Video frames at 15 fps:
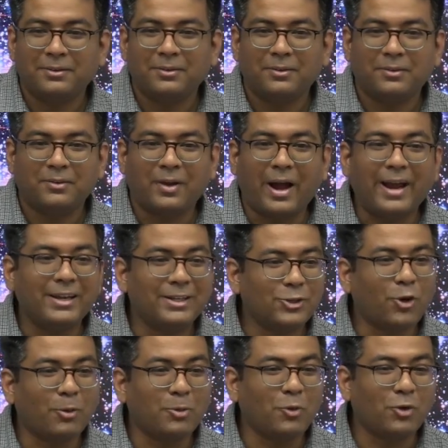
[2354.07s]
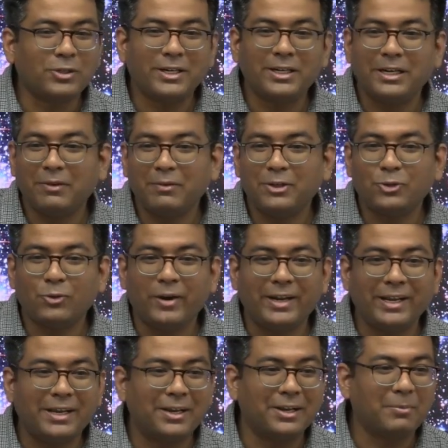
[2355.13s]
I stopped watching TVs 20
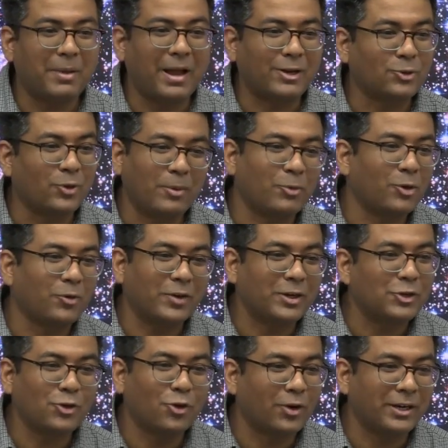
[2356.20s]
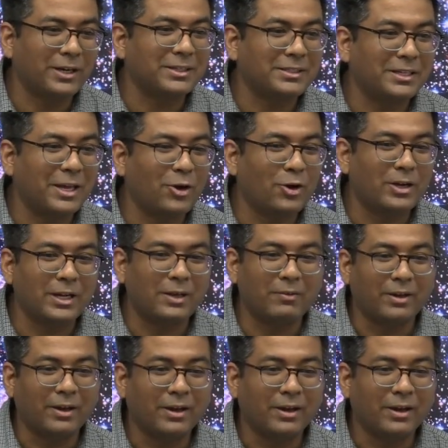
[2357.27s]
years back, so I'm not very sure it is there on TV.